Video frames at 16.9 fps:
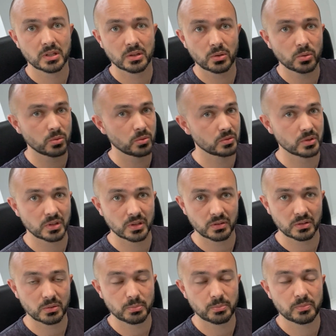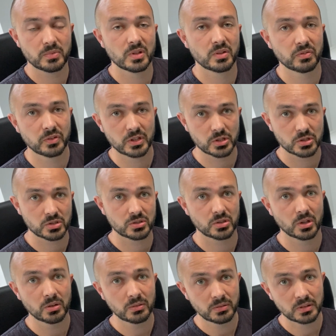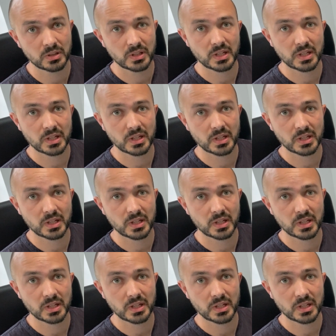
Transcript: all the finished song.